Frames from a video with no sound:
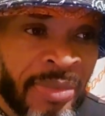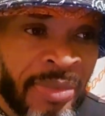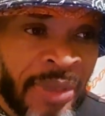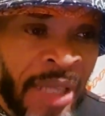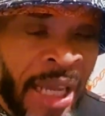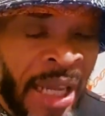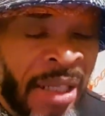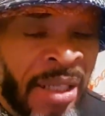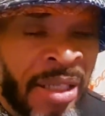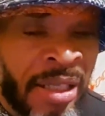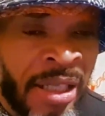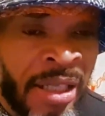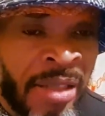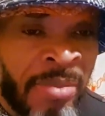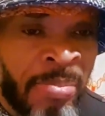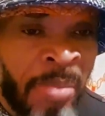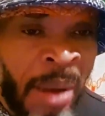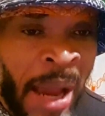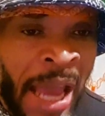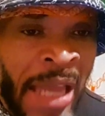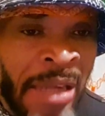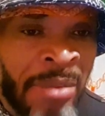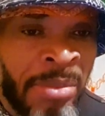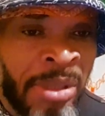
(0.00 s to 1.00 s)
that it
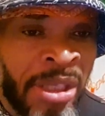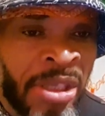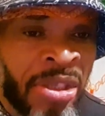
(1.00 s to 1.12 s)
might be